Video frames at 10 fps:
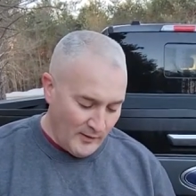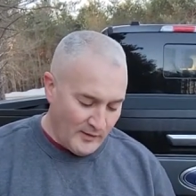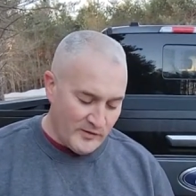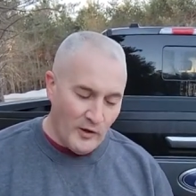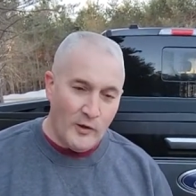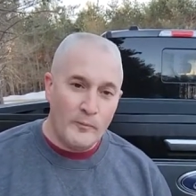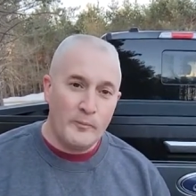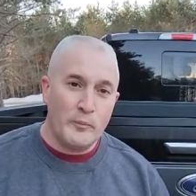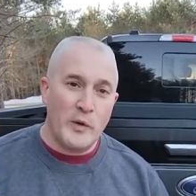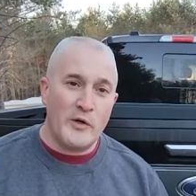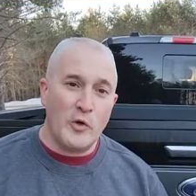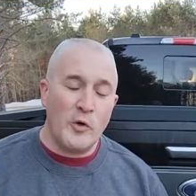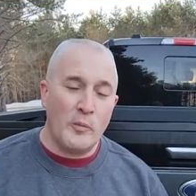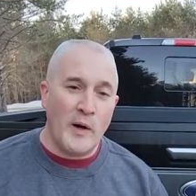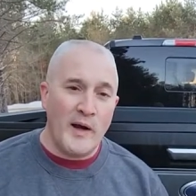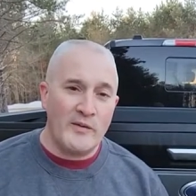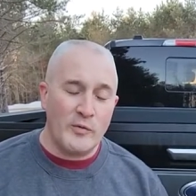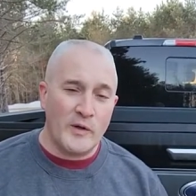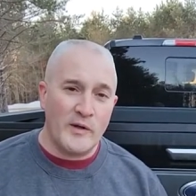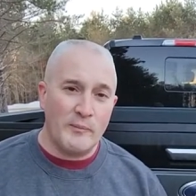So pretty cool prize.
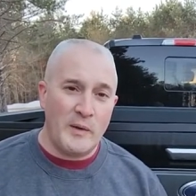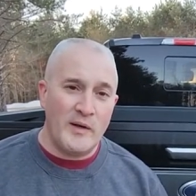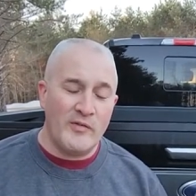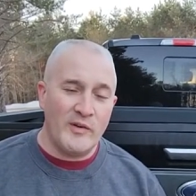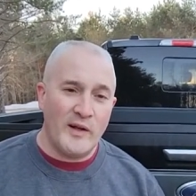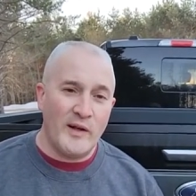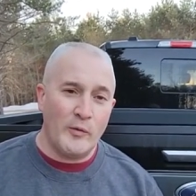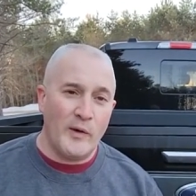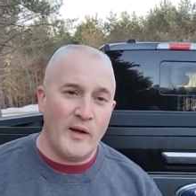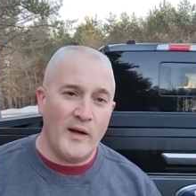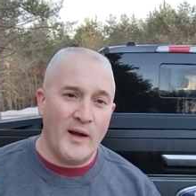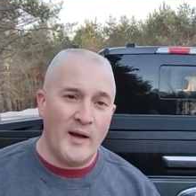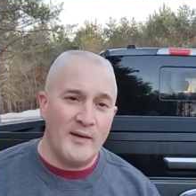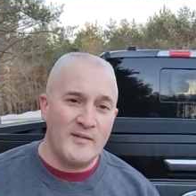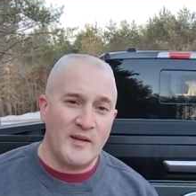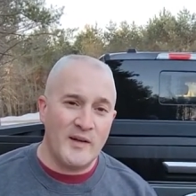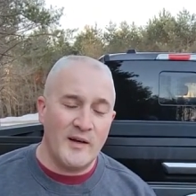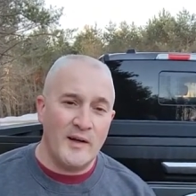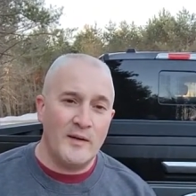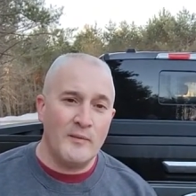We're going to be giving that away on
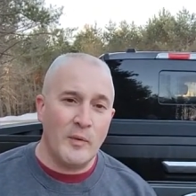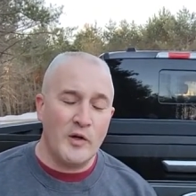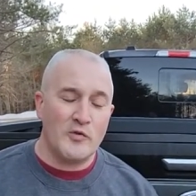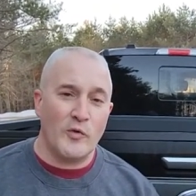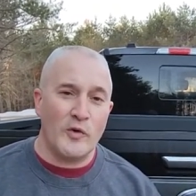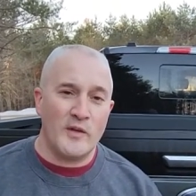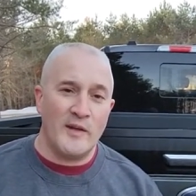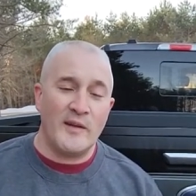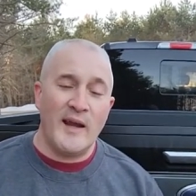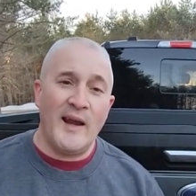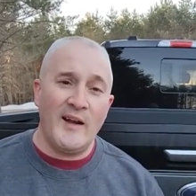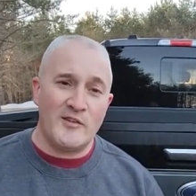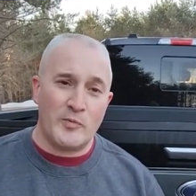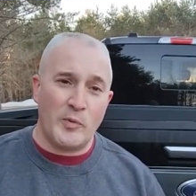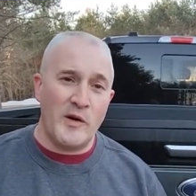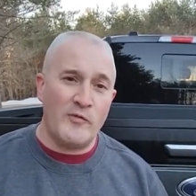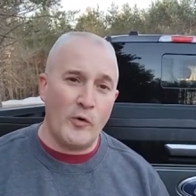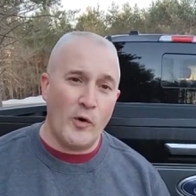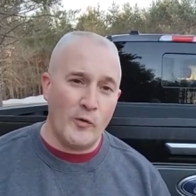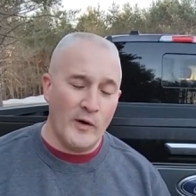Sunday, March 14th. And it's spring
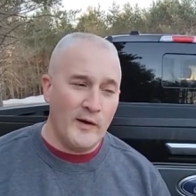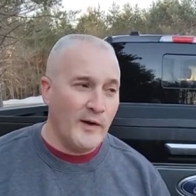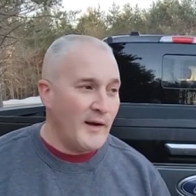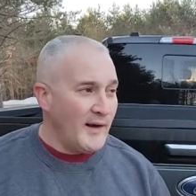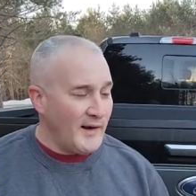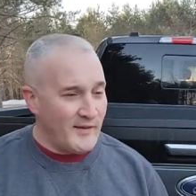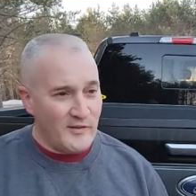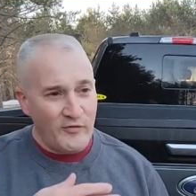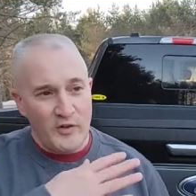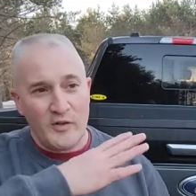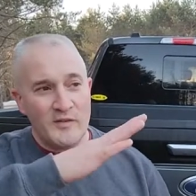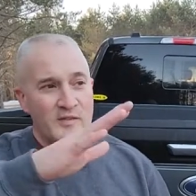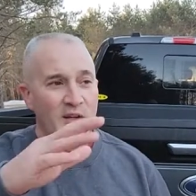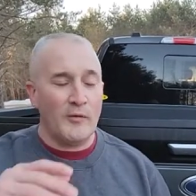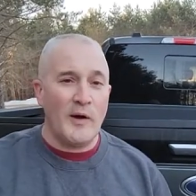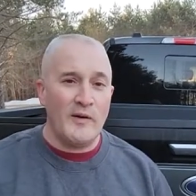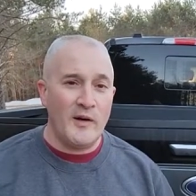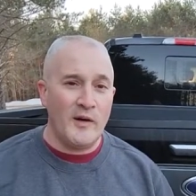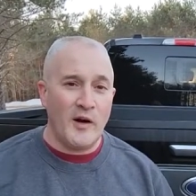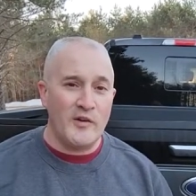forward. And as if you can see around
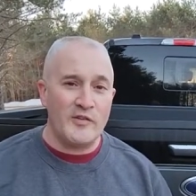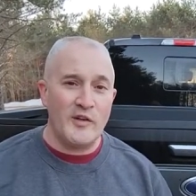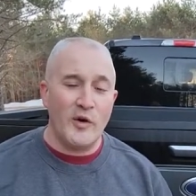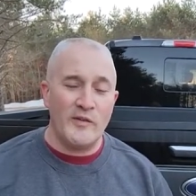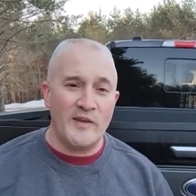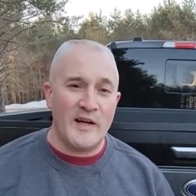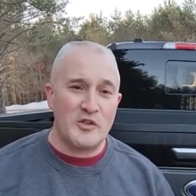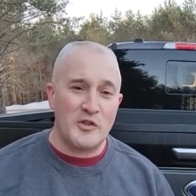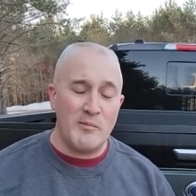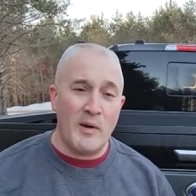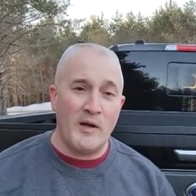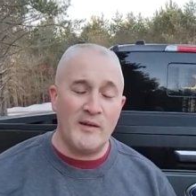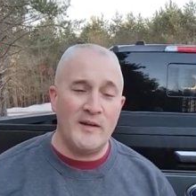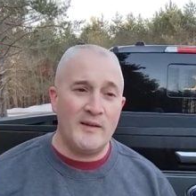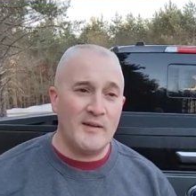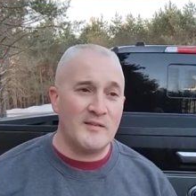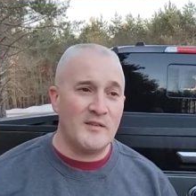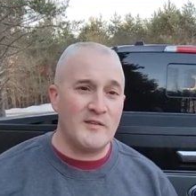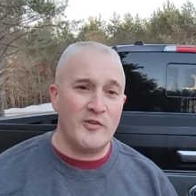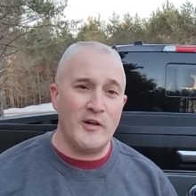here, our snow is actually melting. This
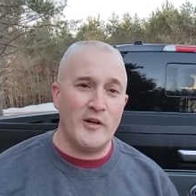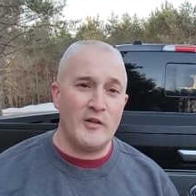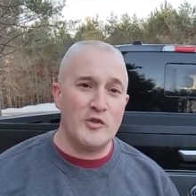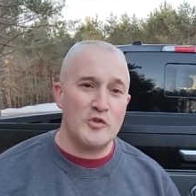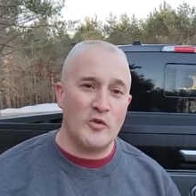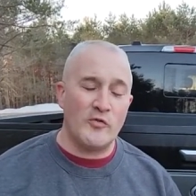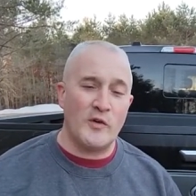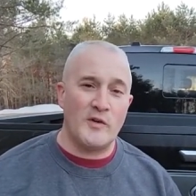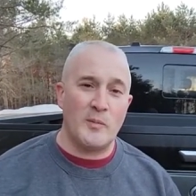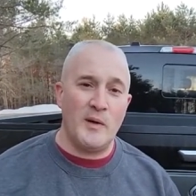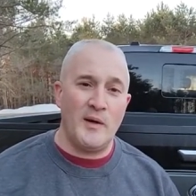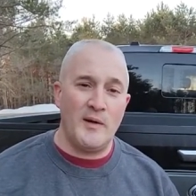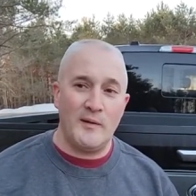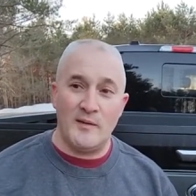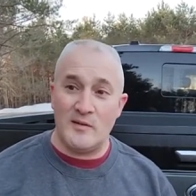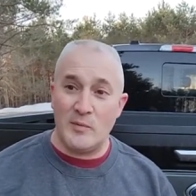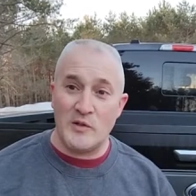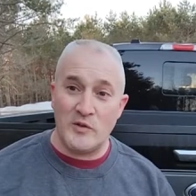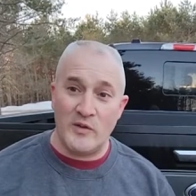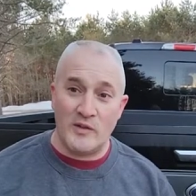is very unusual for it to be this
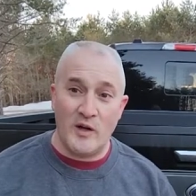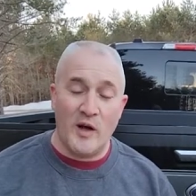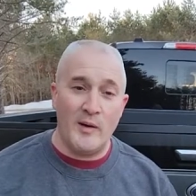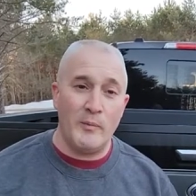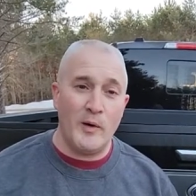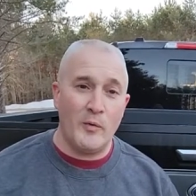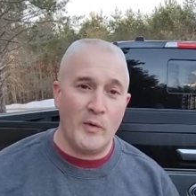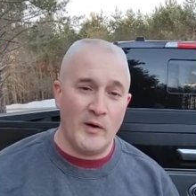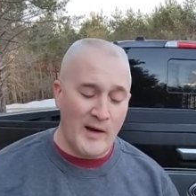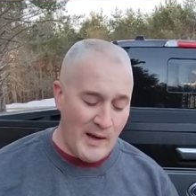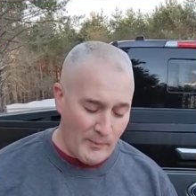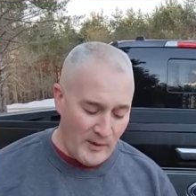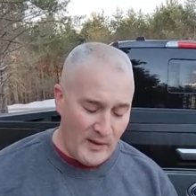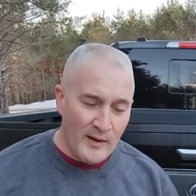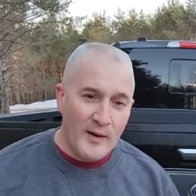much of it gone, but we are happy.